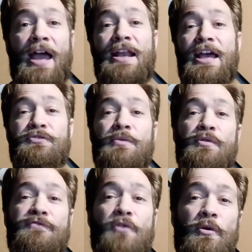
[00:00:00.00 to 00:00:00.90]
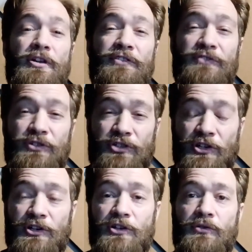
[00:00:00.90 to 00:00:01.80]
And as we move forward in the
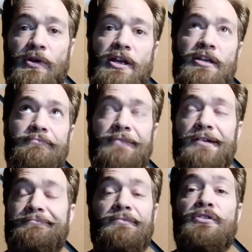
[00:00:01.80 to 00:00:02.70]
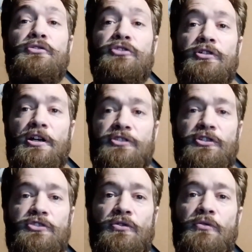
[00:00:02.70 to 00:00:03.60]
future, creating new
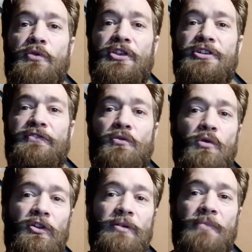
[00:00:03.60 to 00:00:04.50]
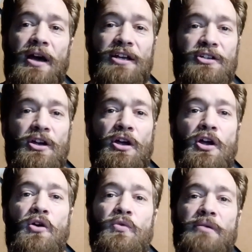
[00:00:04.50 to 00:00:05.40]
structures with a different world in mind,
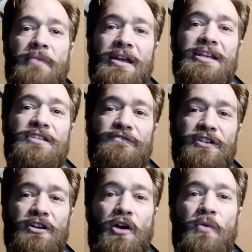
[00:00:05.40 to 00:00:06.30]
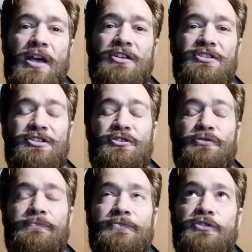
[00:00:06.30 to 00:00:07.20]
we may need to figure out ways
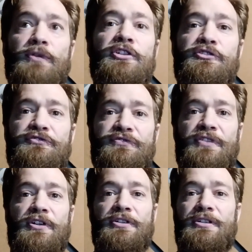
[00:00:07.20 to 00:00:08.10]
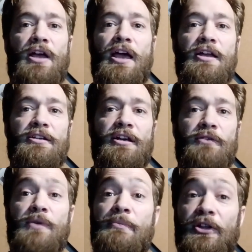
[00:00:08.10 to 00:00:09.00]
to retrofit and
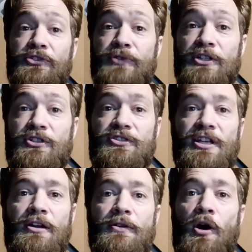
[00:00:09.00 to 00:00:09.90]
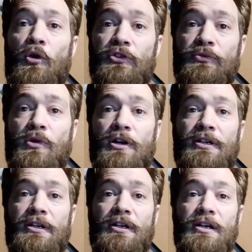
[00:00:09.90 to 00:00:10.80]
uh, rebuild structures that only work